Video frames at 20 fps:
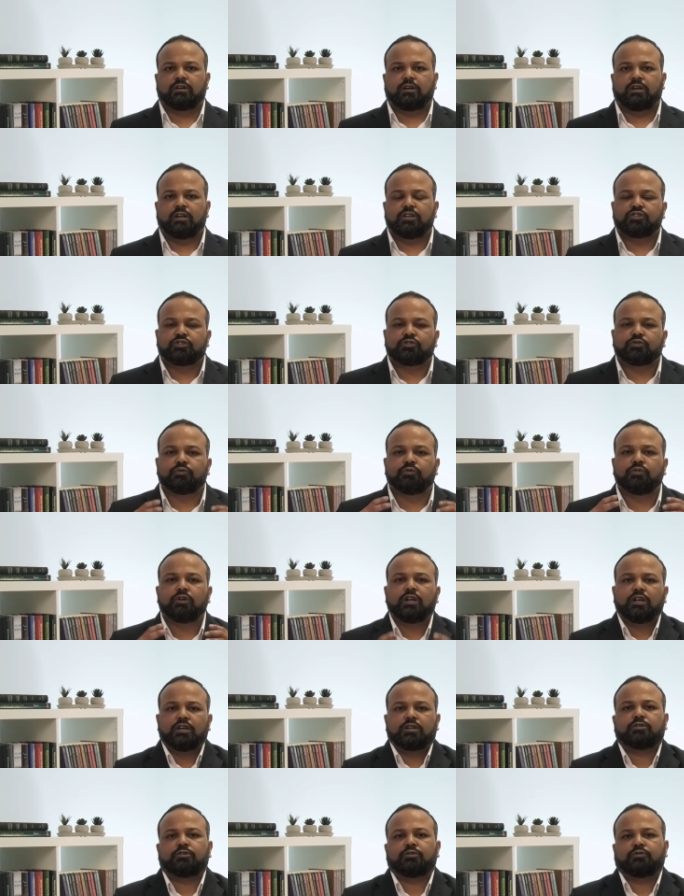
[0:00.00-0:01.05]
He's
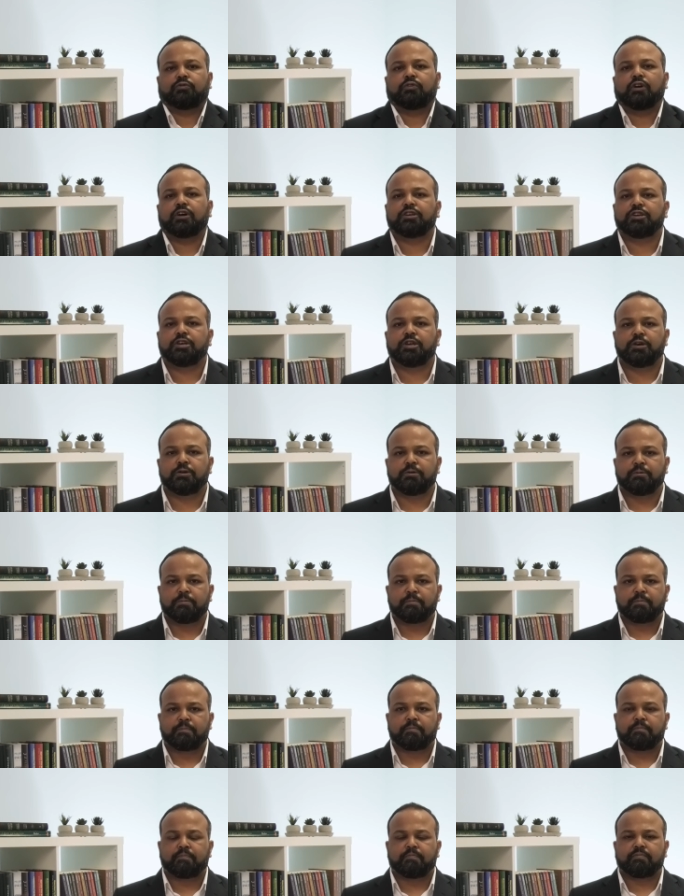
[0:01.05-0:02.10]
willing to forgive
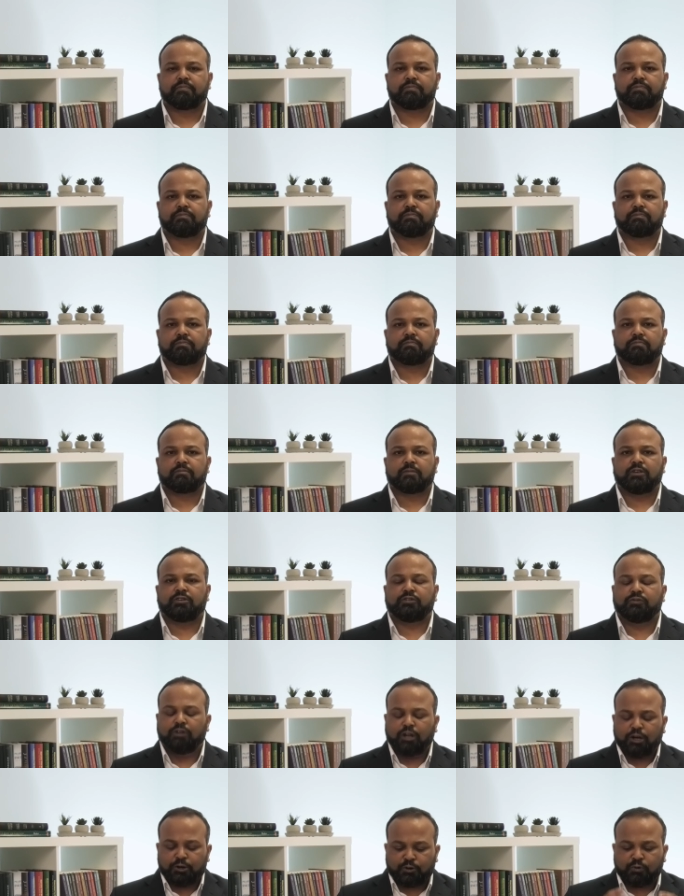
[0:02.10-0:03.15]
is
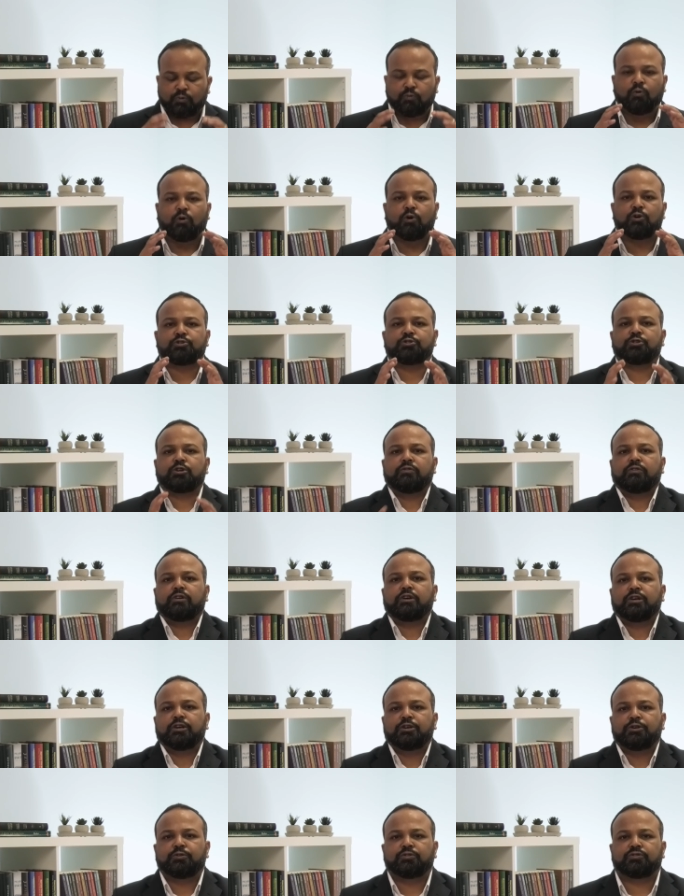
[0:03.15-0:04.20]
willing to wash
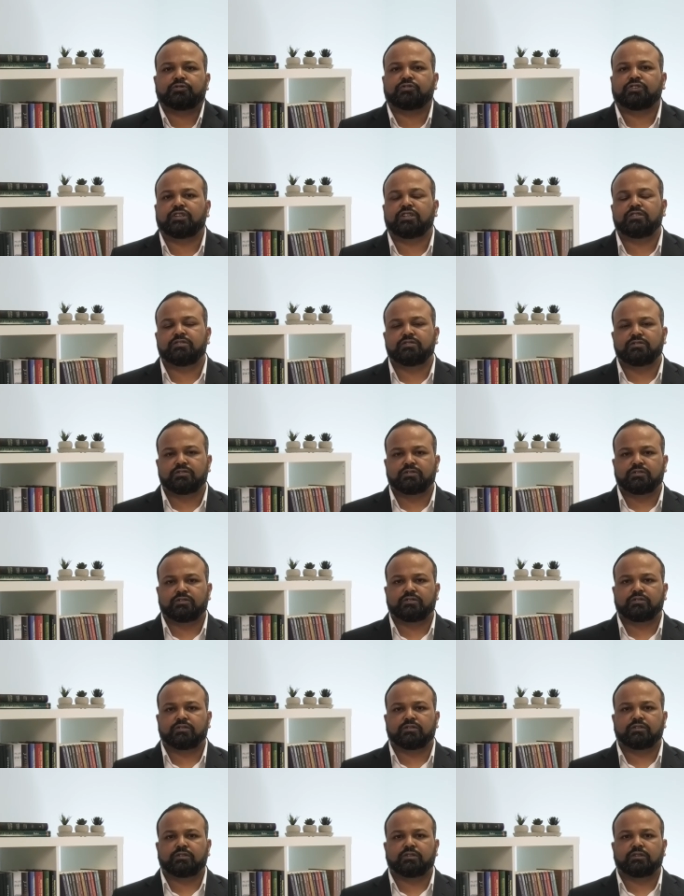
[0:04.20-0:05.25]
away your
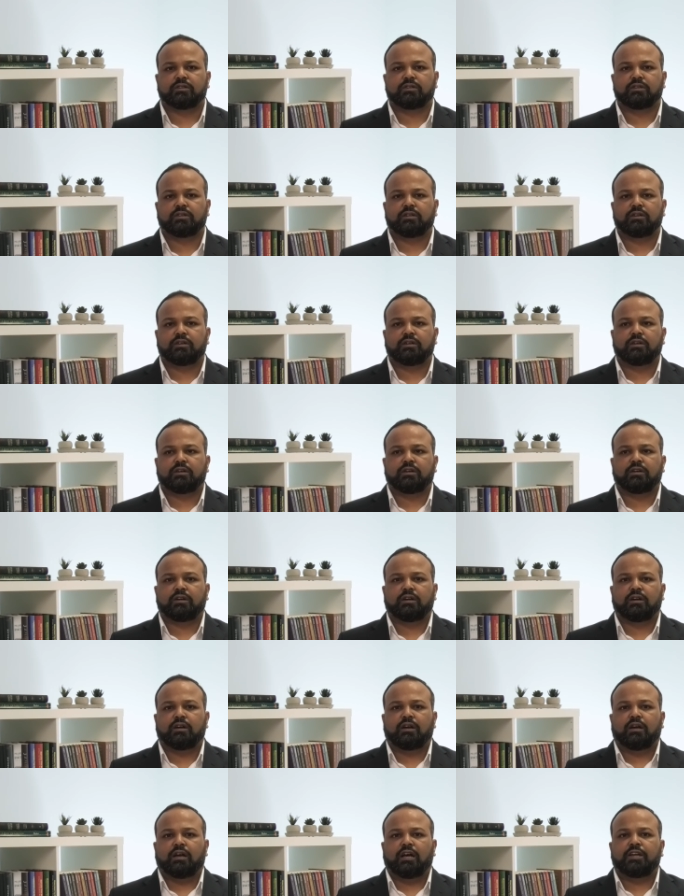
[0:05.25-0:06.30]
sins
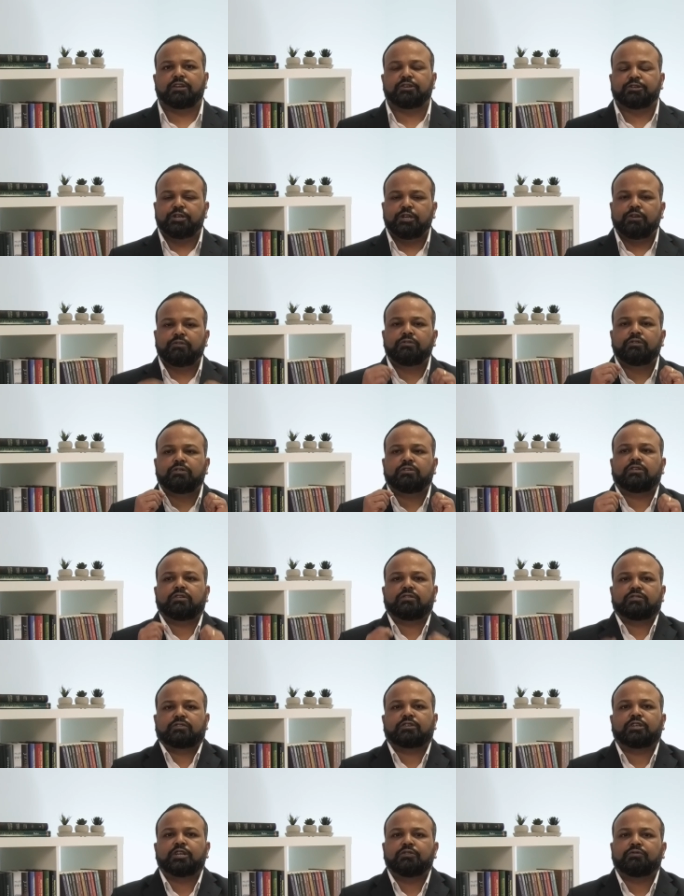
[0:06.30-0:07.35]
and give you
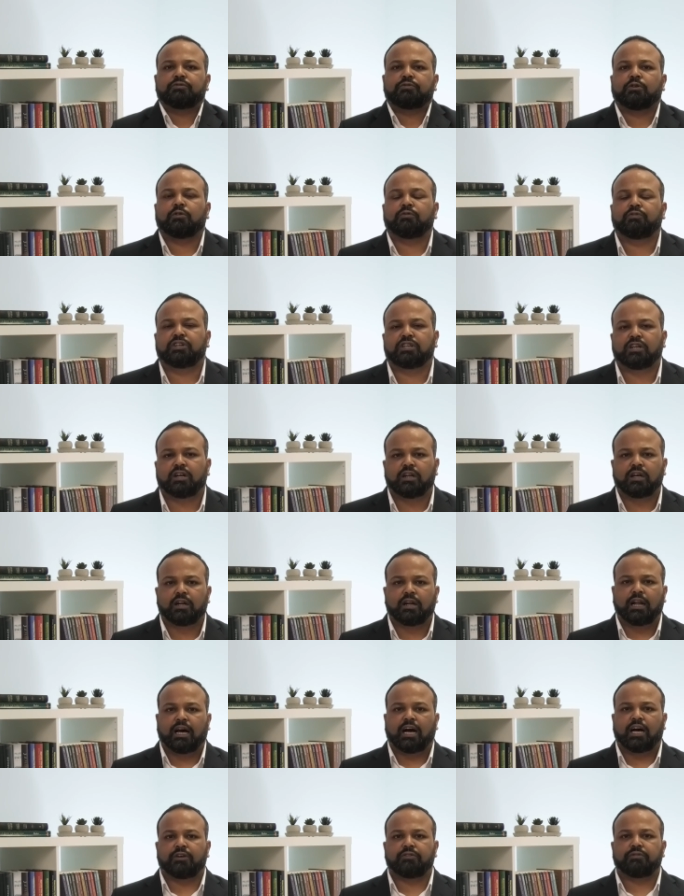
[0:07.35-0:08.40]
this gift of eternal
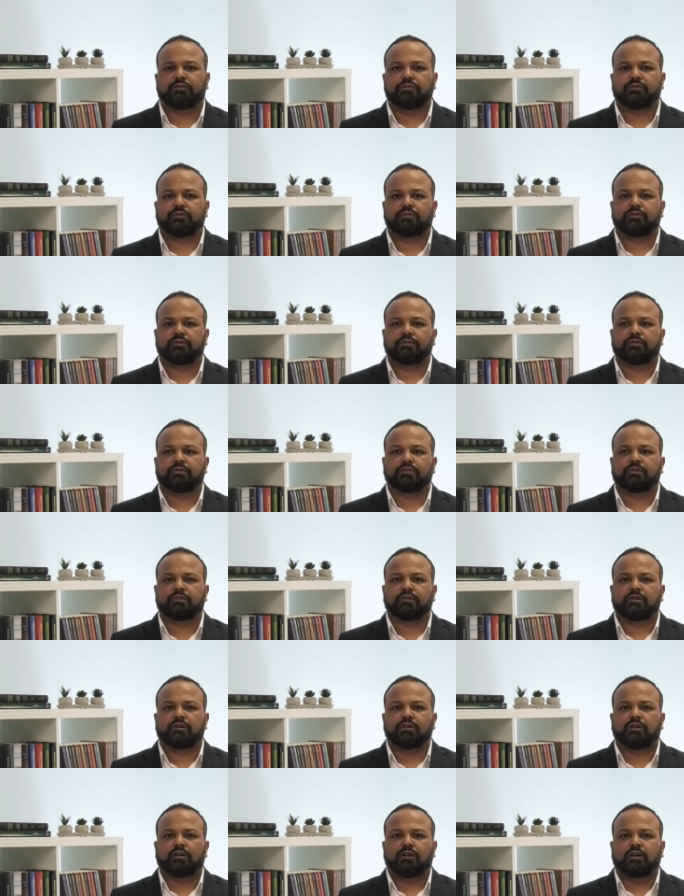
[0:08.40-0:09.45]
life
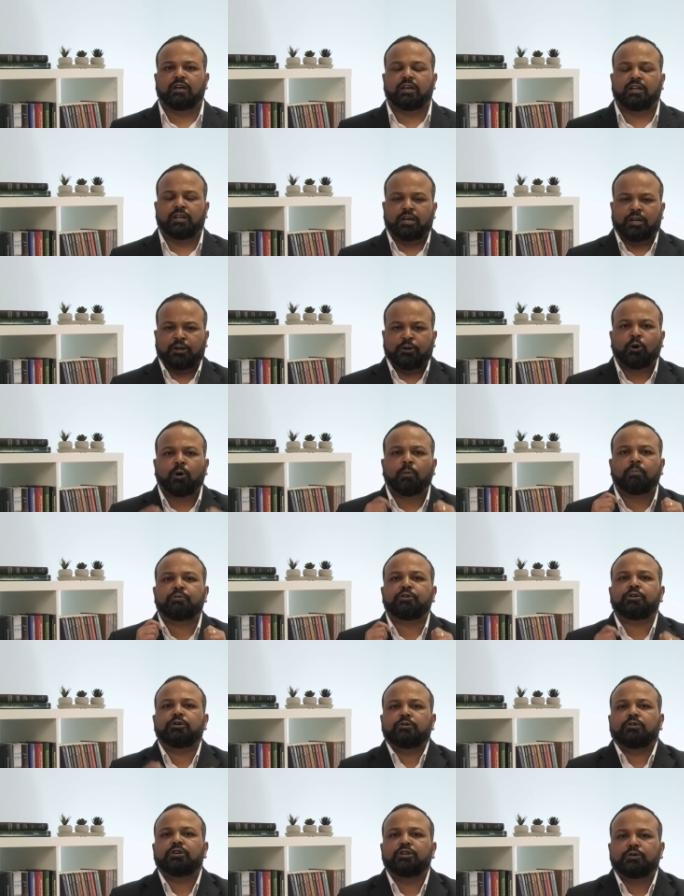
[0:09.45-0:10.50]
and
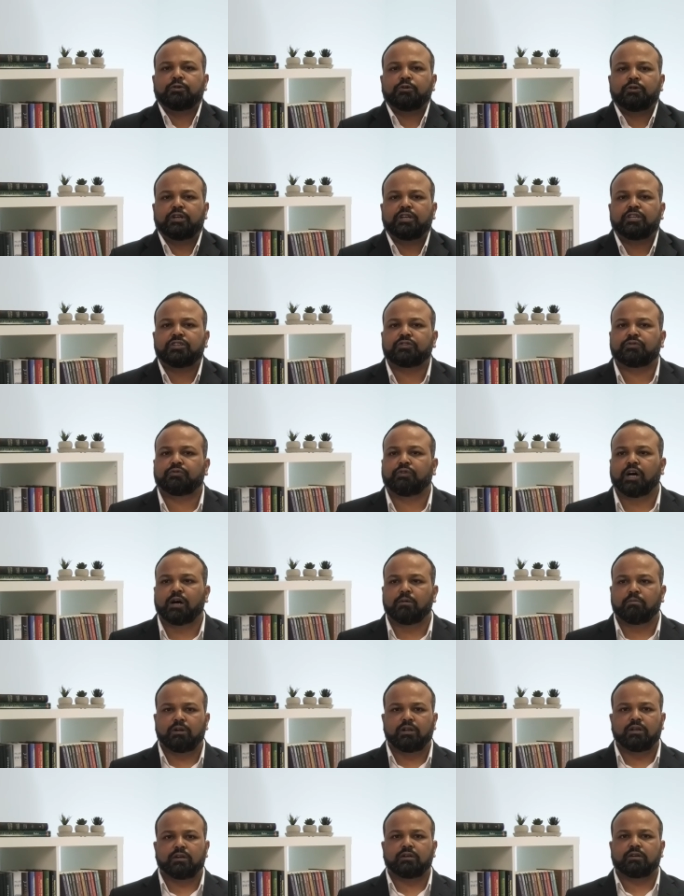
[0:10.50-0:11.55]
adopt you into his
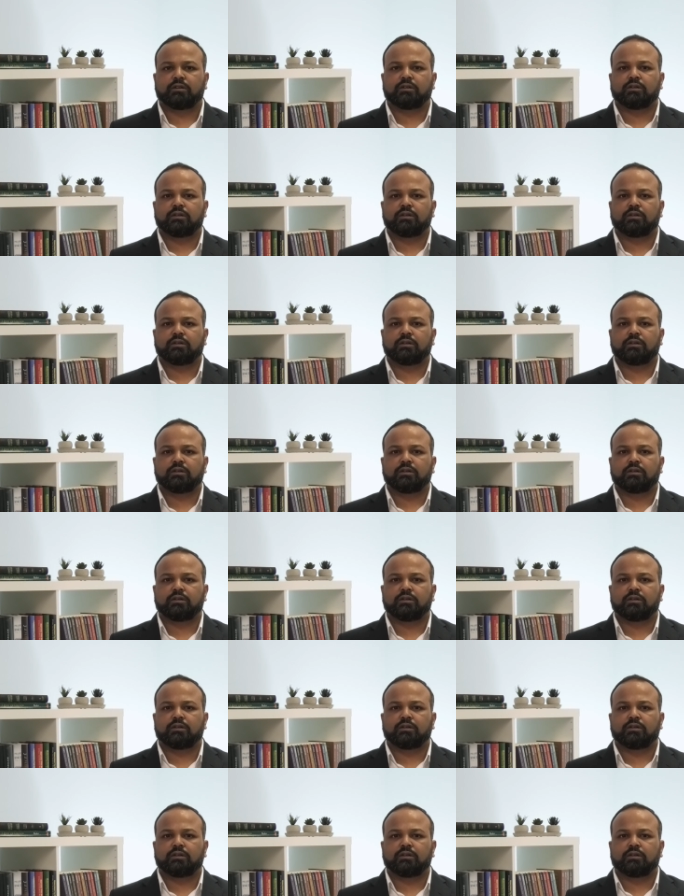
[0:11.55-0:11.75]
family